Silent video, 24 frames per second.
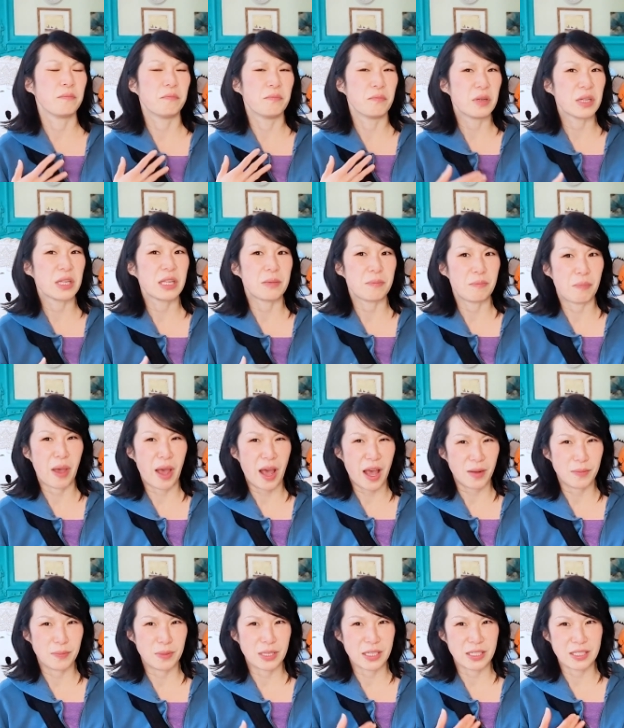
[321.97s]
really
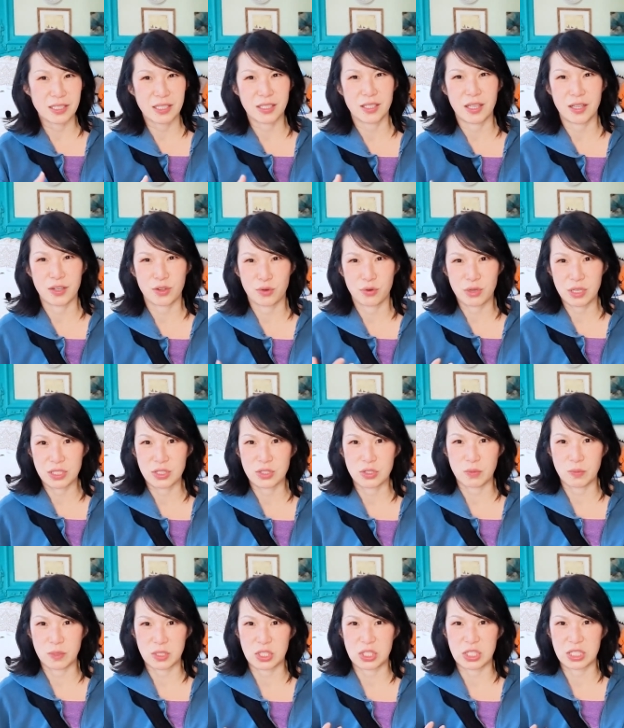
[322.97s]
bad because it creates so
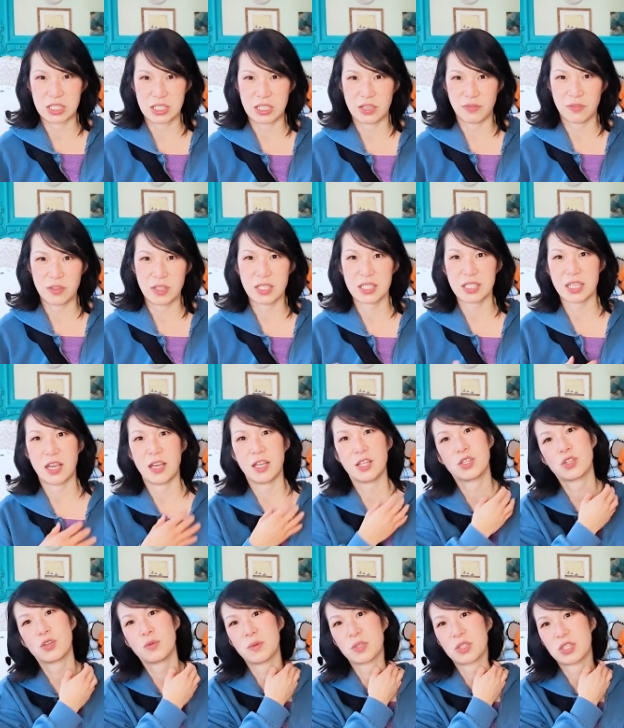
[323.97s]
much stiffness. I had
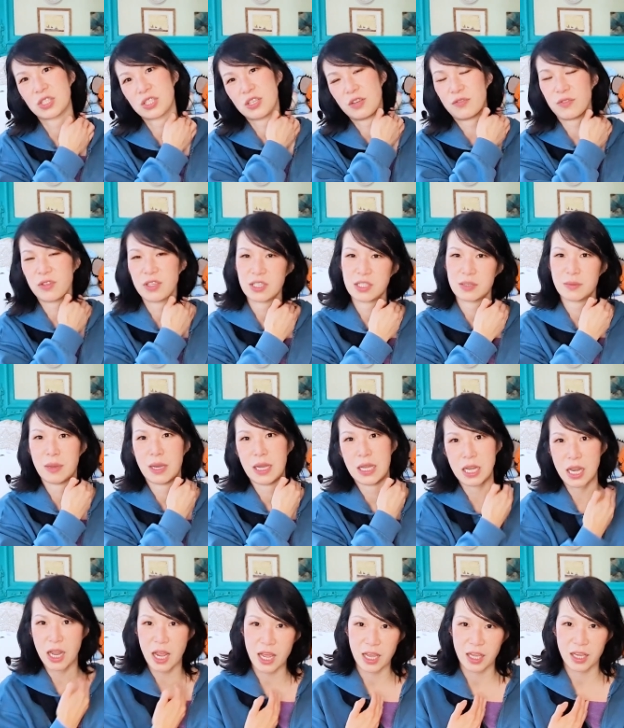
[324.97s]
so much stiffness in my
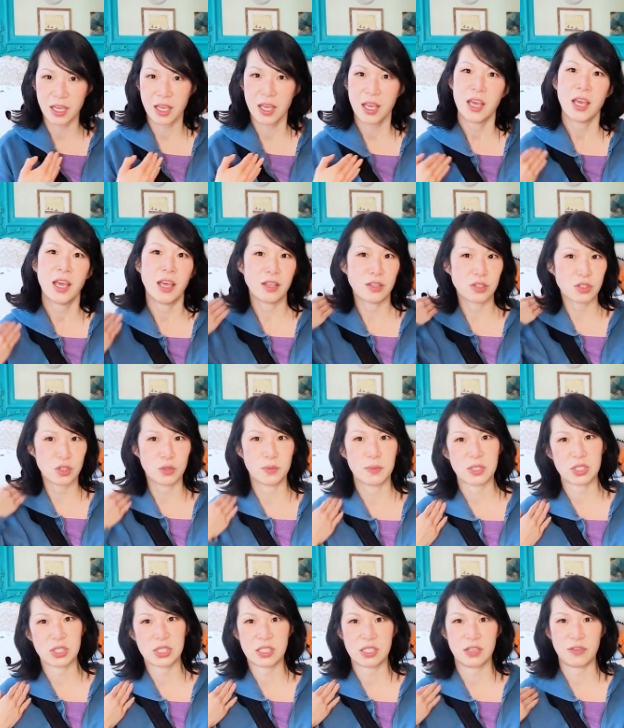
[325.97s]
neck and so much
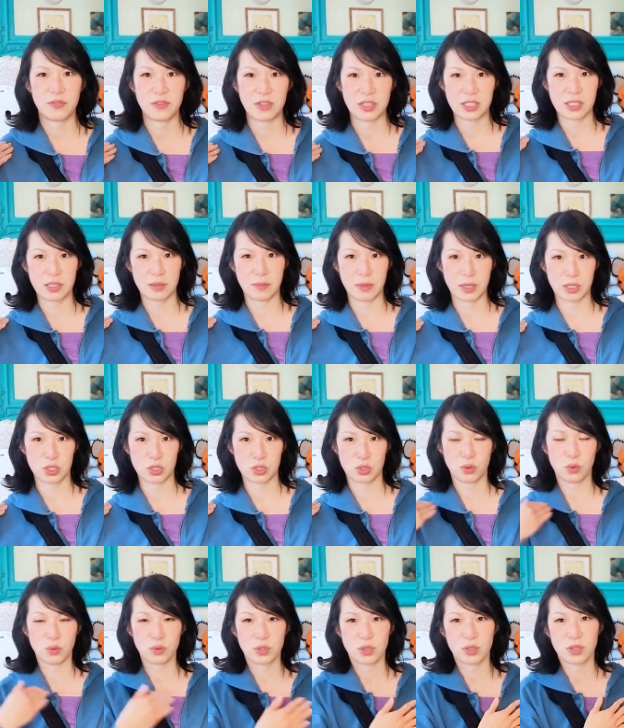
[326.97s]
stiffness in my
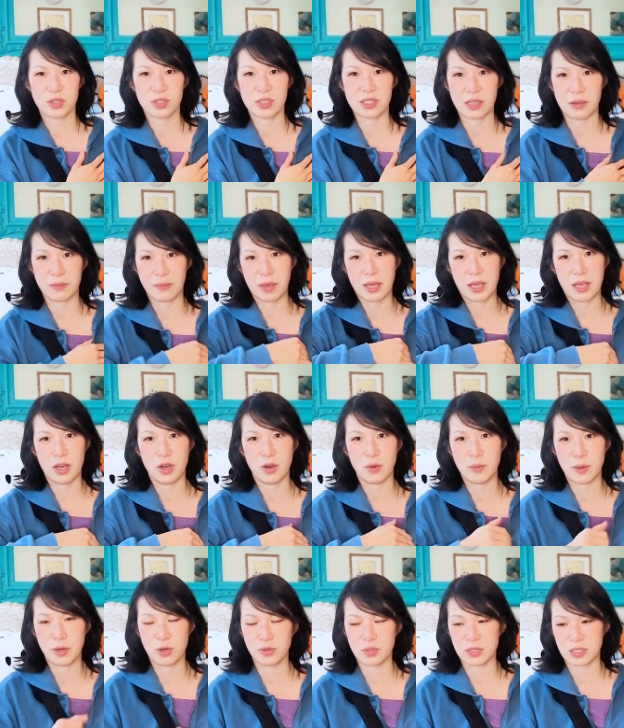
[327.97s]
shoulders and my
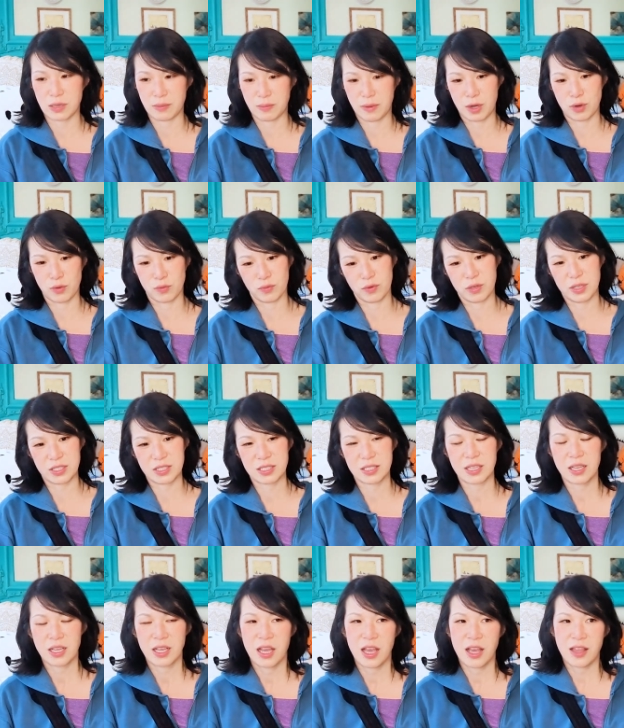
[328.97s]
elbows and my wrist
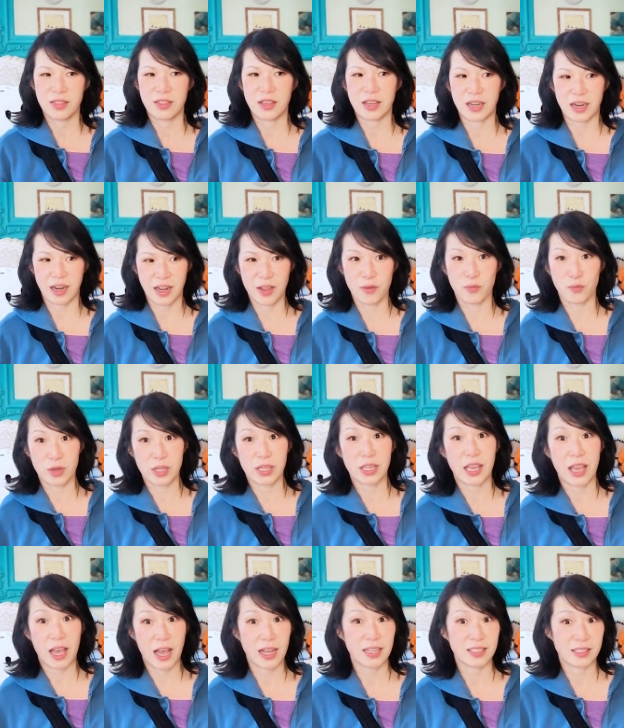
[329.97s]
that I really
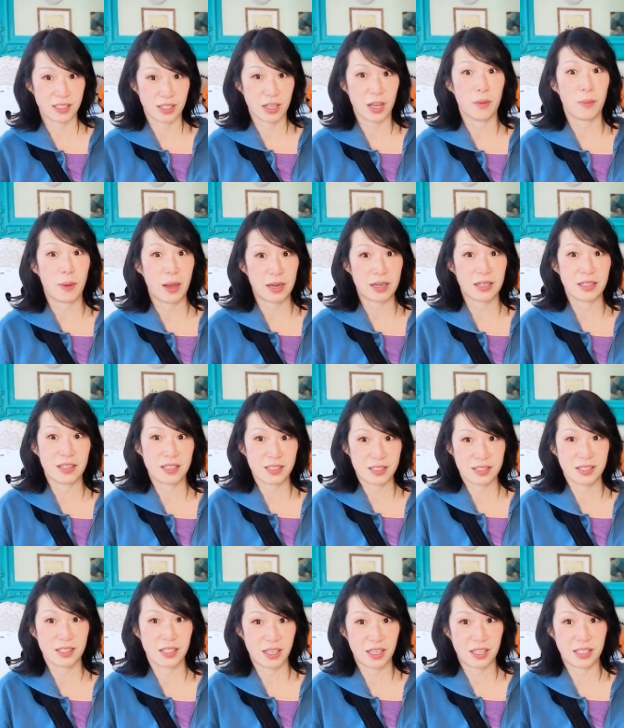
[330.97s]
had to come out of the
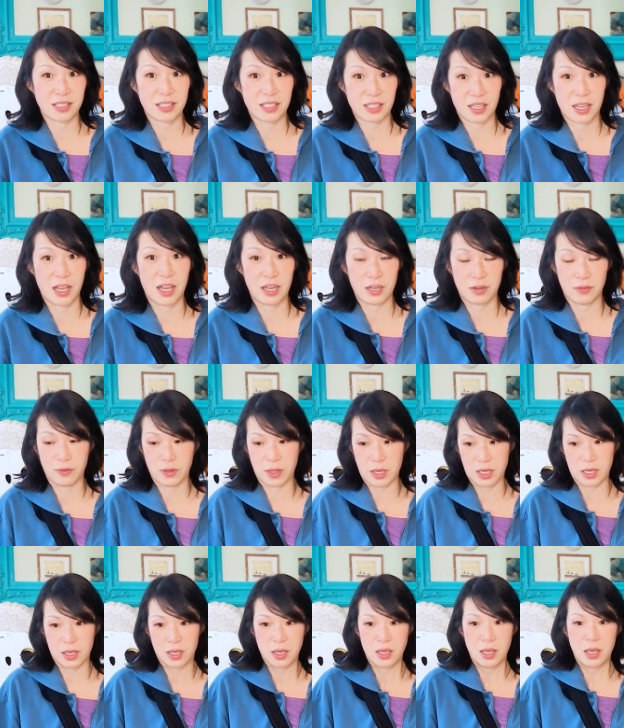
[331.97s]
sling to kind of
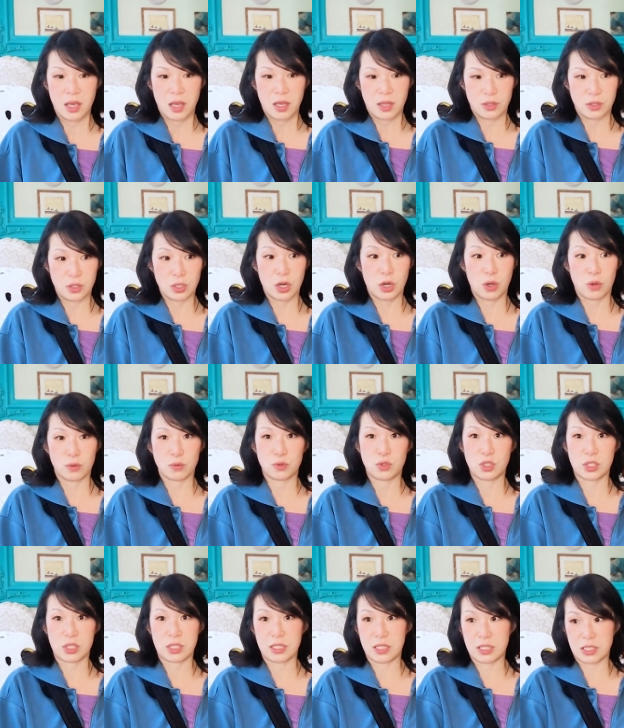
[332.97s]
like, you know,
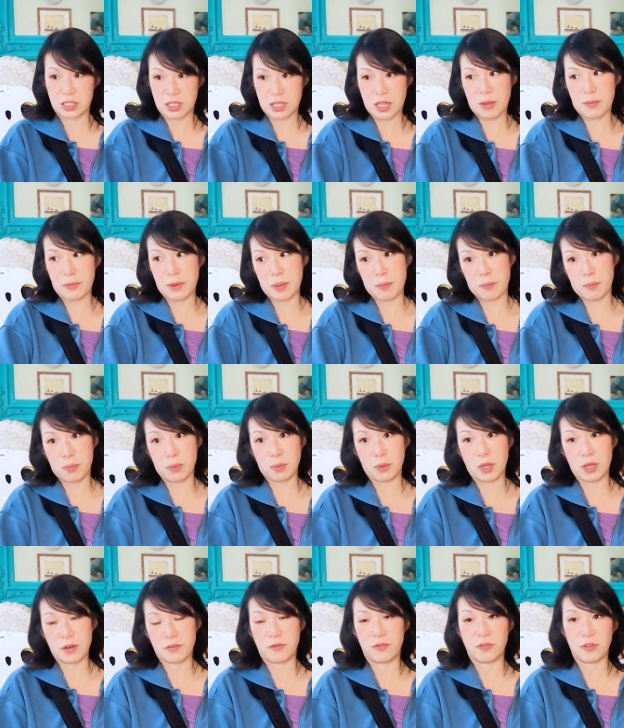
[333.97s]
just let my
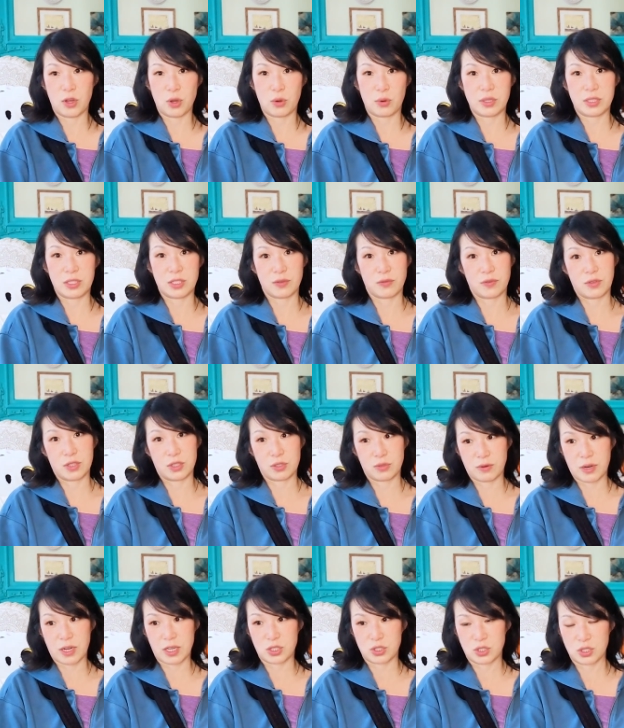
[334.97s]
blood flow in different
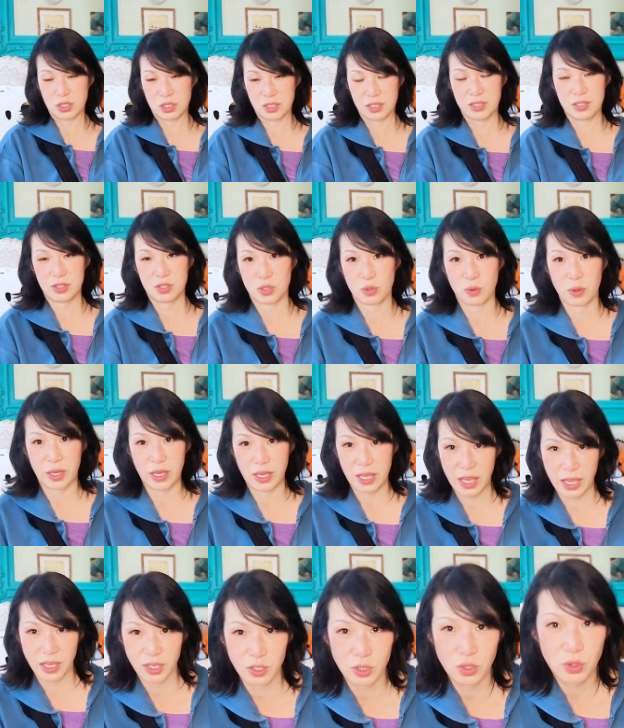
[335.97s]
directions. So like
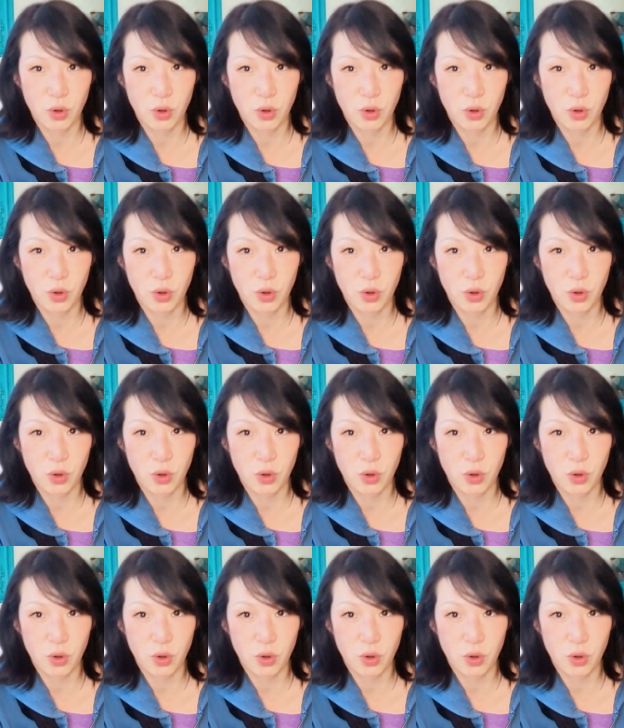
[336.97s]
hanging